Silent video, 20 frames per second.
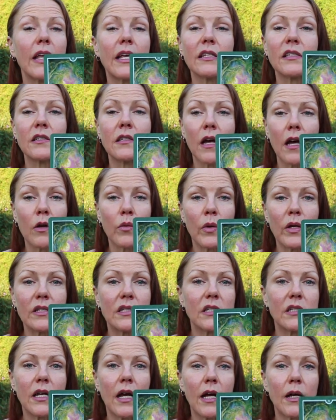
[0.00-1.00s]
It's not a waste
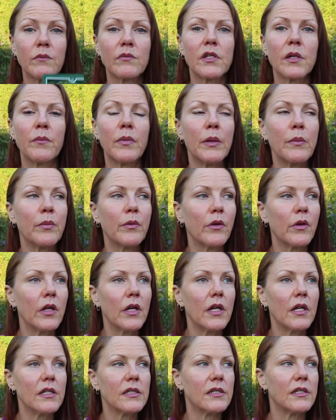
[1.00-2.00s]
of time. Some people
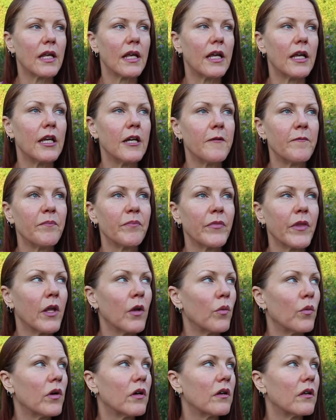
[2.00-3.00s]
say,
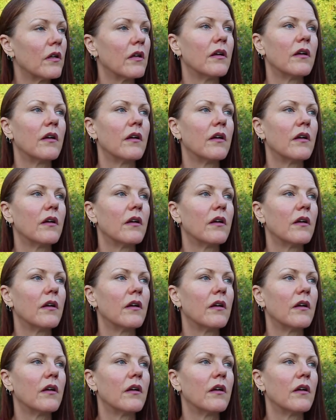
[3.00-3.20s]
well,